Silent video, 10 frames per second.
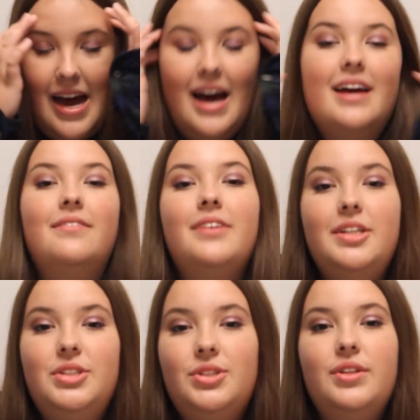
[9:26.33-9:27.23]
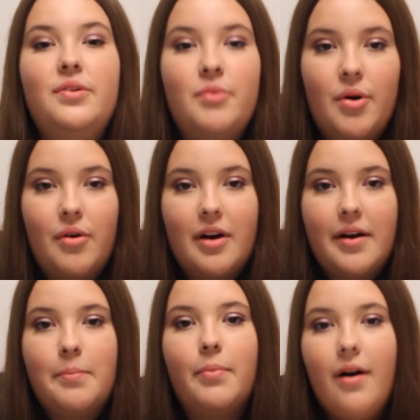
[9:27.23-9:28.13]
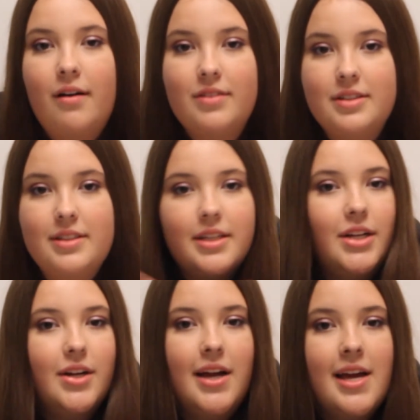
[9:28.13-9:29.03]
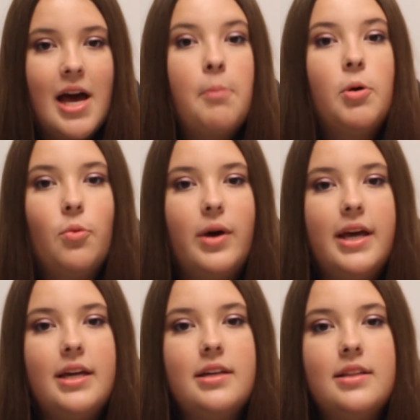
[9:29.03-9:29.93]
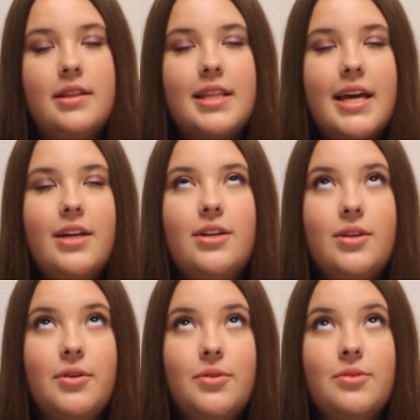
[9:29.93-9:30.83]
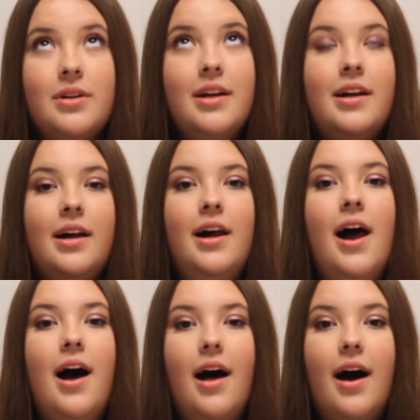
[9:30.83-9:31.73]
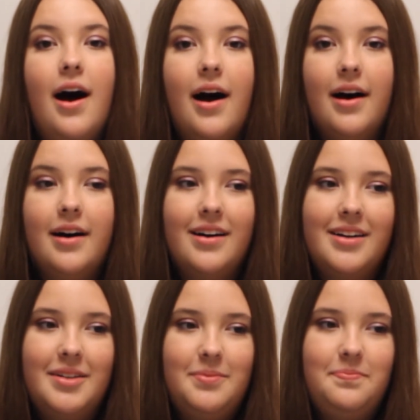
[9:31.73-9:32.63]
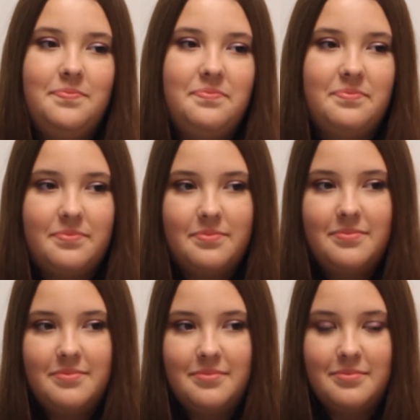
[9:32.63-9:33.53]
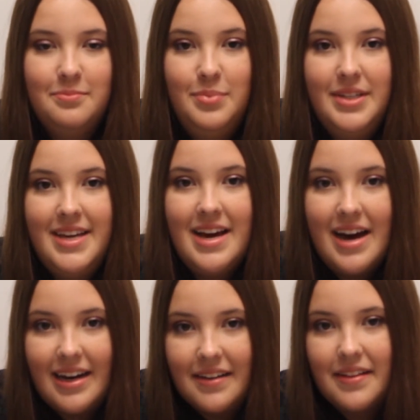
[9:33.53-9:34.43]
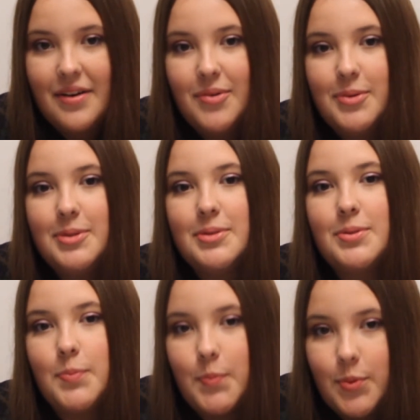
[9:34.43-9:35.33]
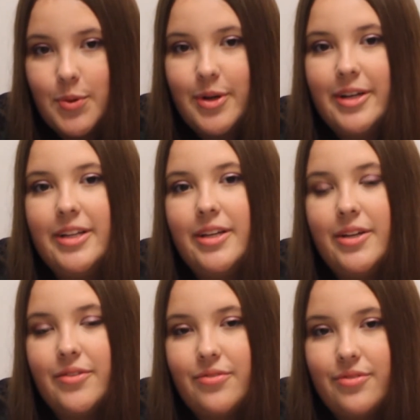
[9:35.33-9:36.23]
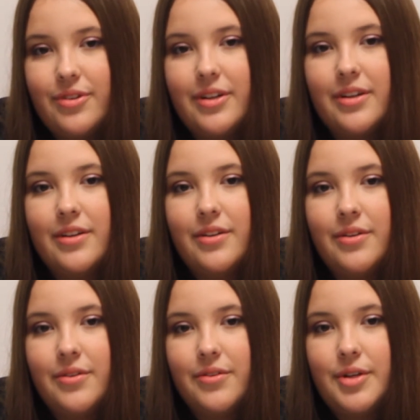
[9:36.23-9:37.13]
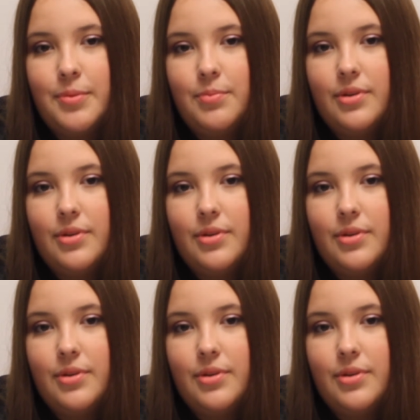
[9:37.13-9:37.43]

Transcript: I eventually woke up. Obviously here I am awake. Thank you. But yeah, that was pretty freaking creepy.